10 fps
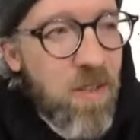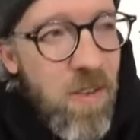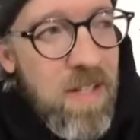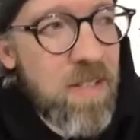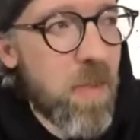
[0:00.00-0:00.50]

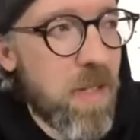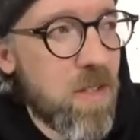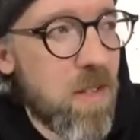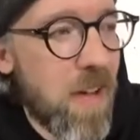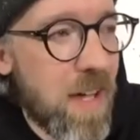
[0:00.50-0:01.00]
crazy, but
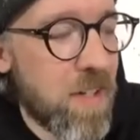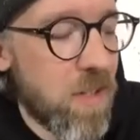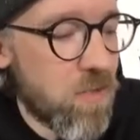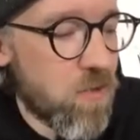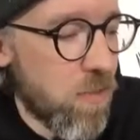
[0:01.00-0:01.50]
I've had
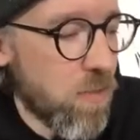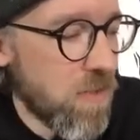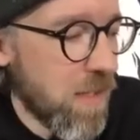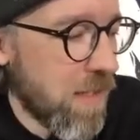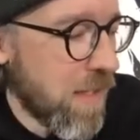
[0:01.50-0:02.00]
enough troubles
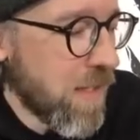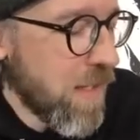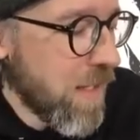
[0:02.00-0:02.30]
that like,